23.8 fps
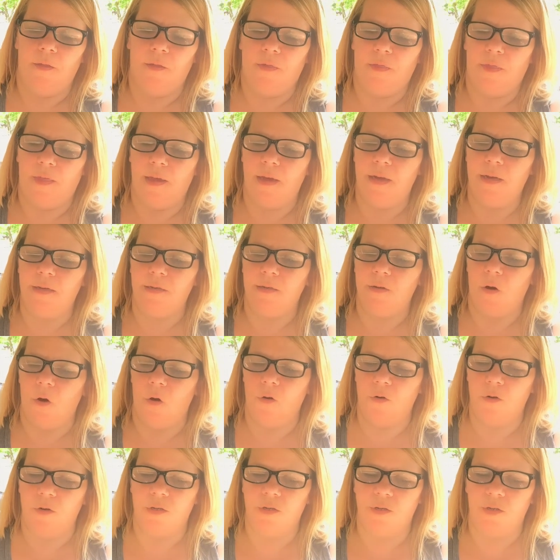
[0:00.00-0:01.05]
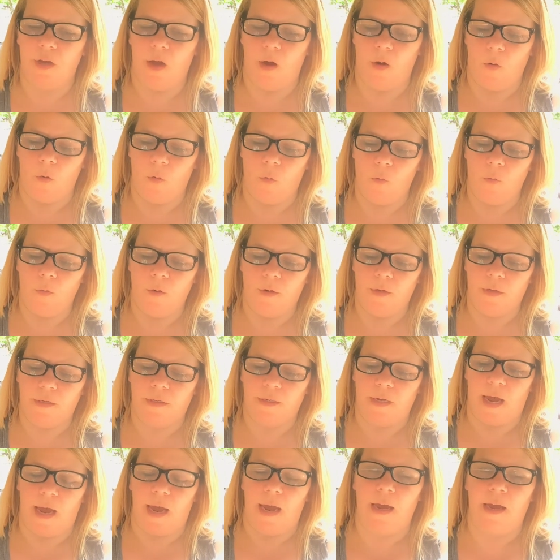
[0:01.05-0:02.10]
These are so
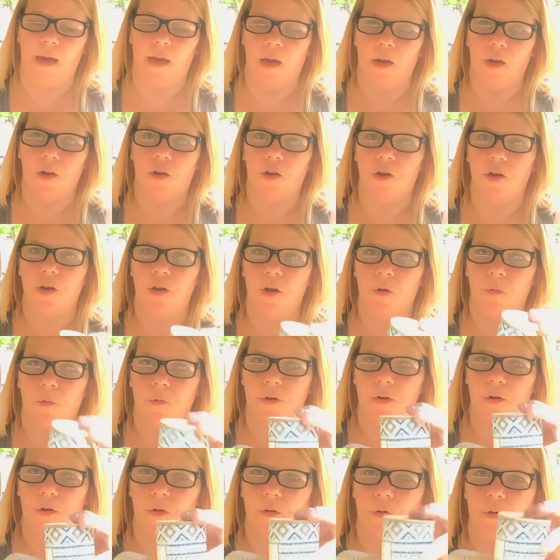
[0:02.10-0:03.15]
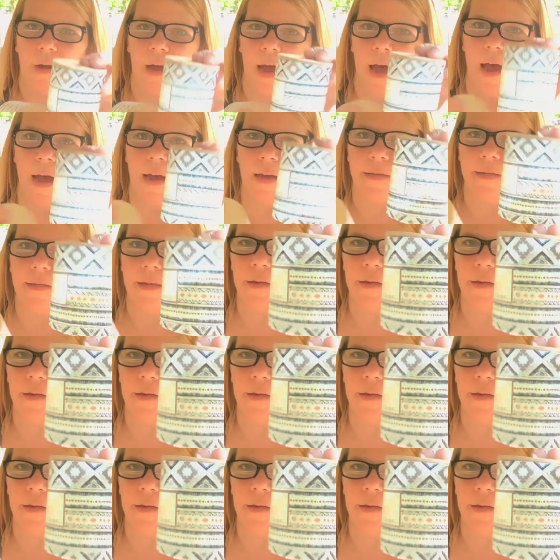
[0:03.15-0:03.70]
dang cute, you guys.